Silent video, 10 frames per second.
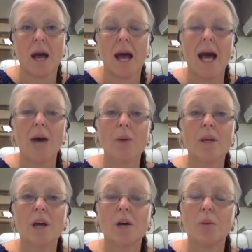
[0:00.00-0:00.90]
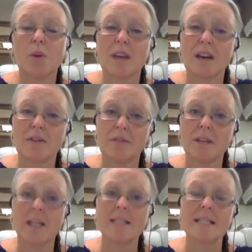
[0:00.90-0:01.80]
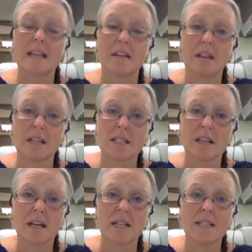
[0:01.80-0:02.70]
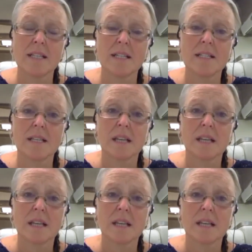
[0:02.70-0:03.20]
How we cope with our fears and our anxieties,